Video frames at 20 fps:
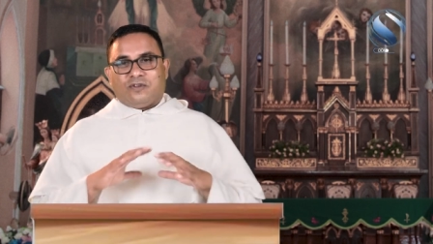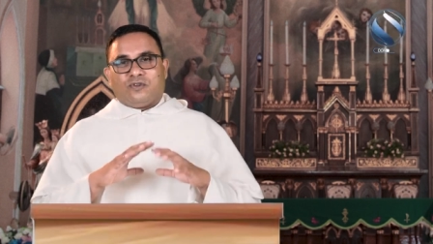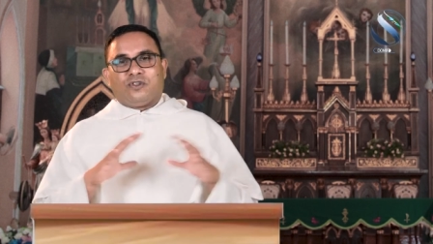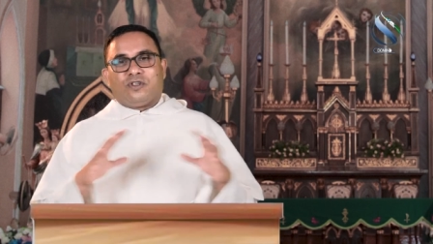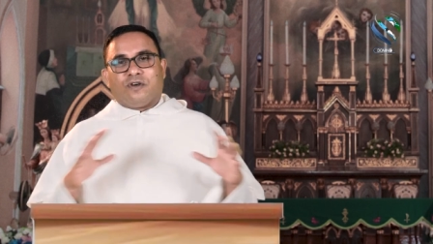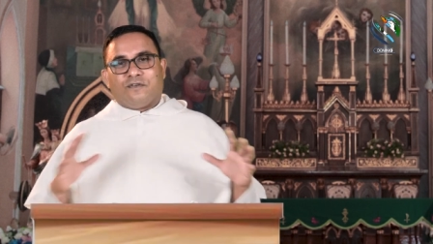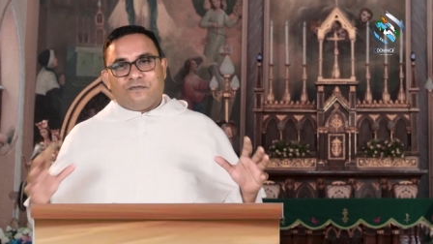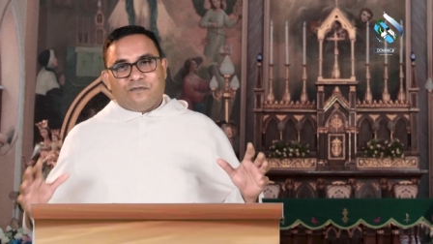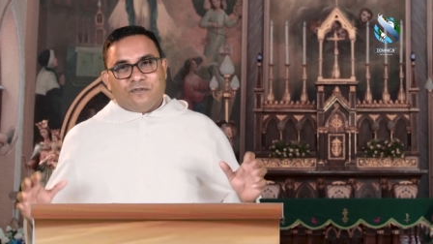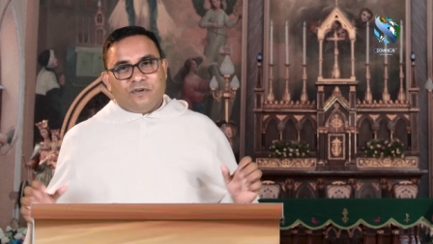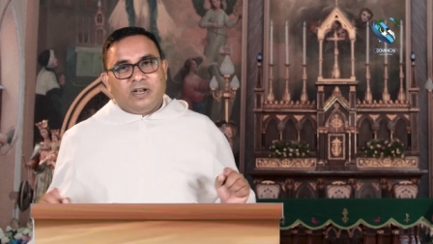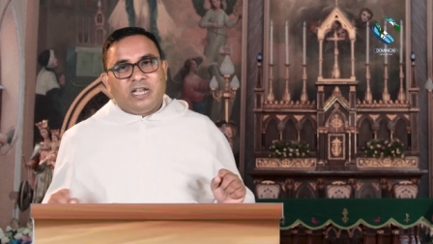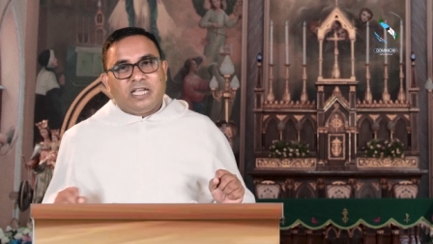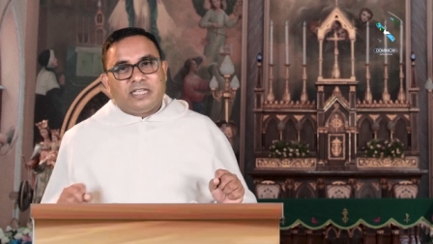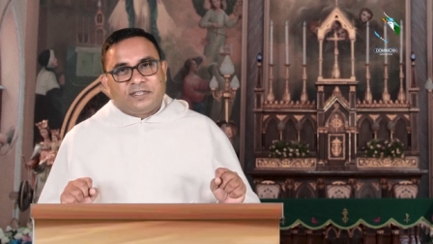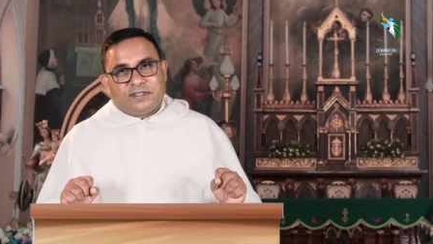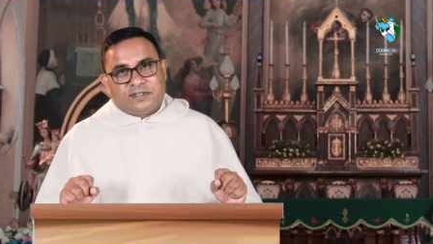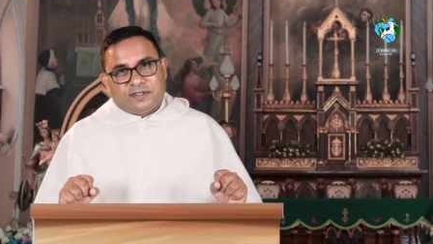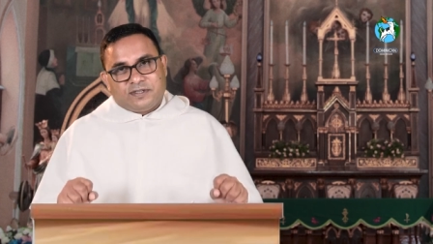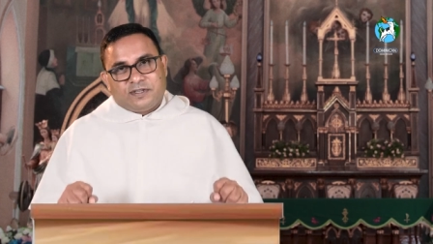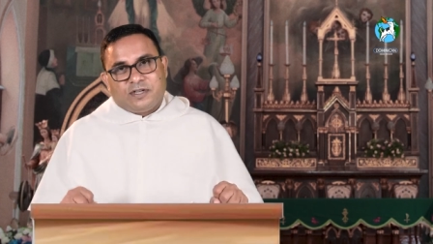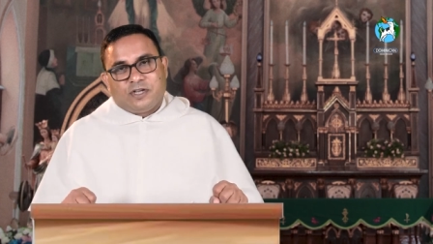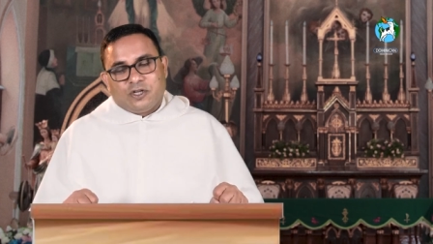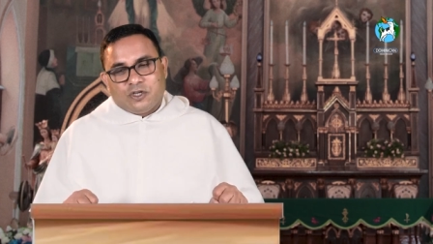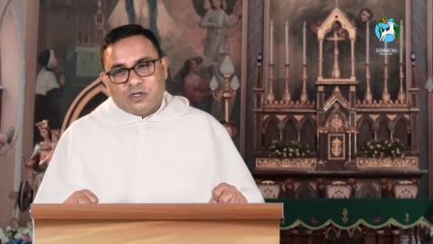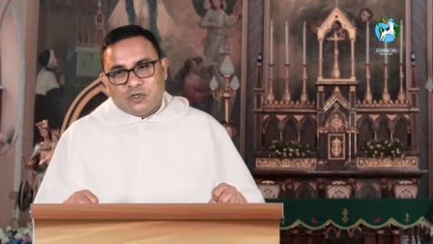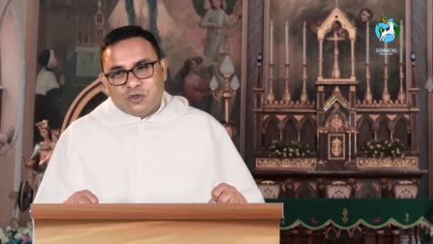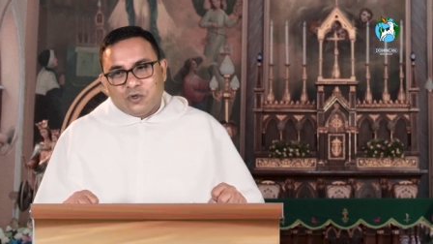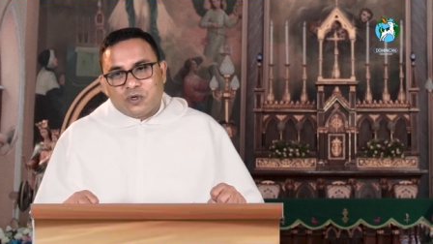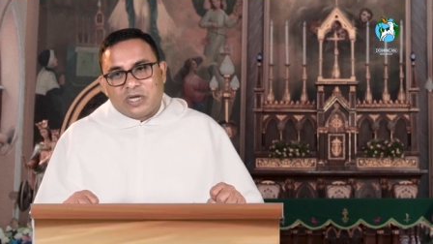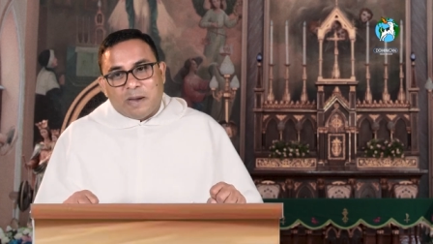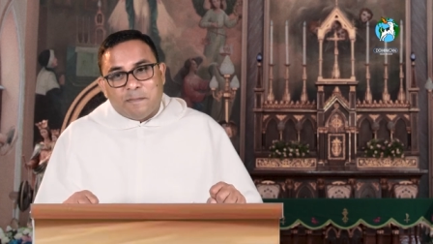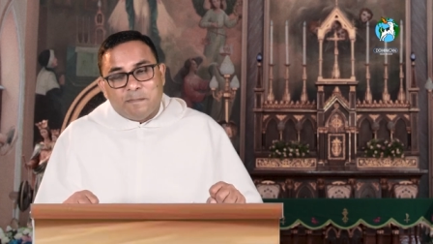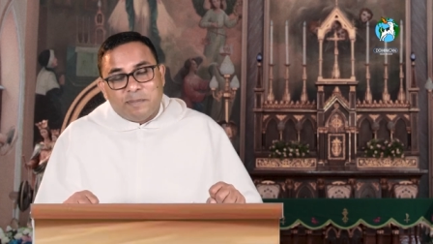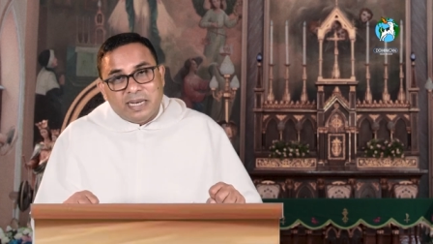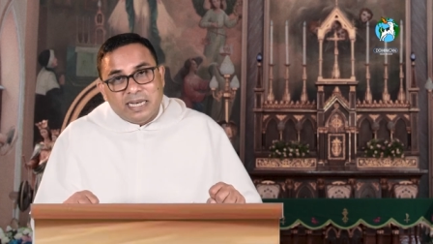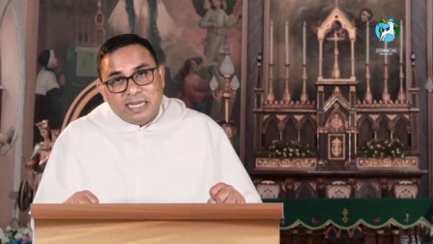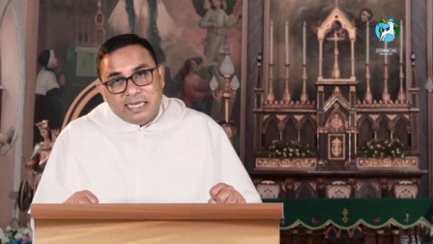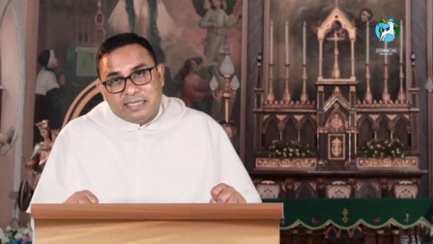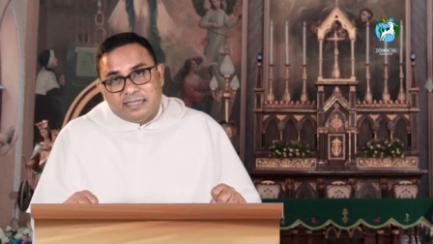to the fullest, to
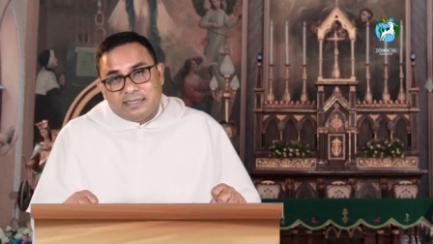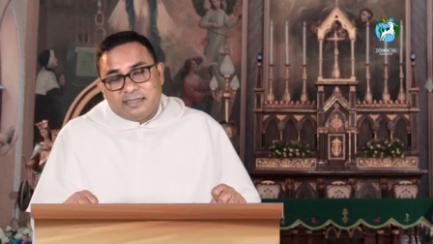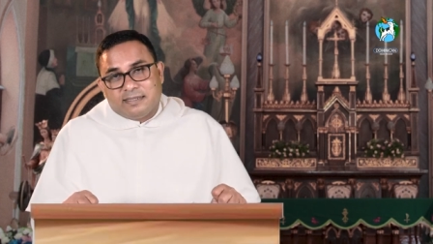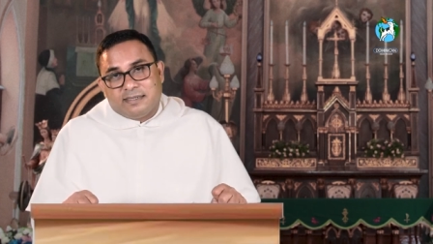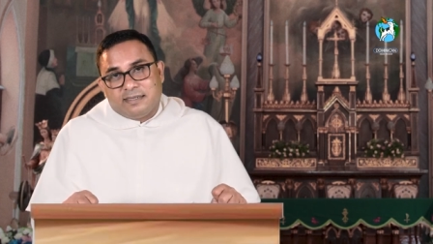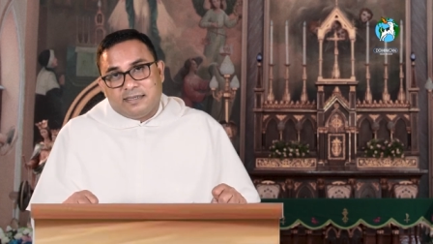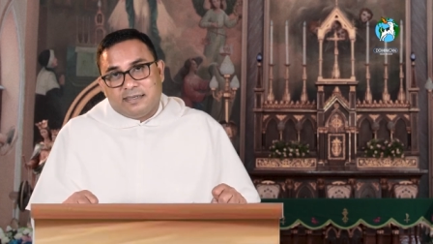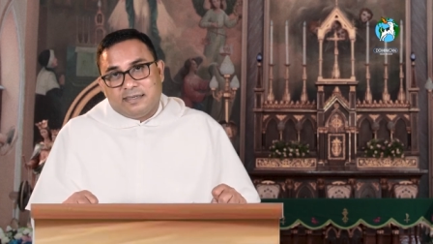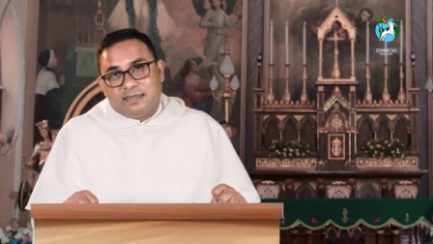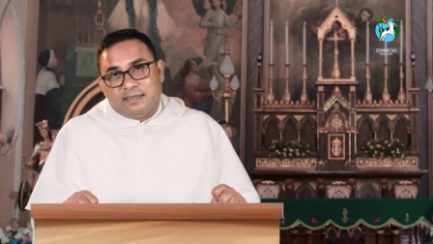complete,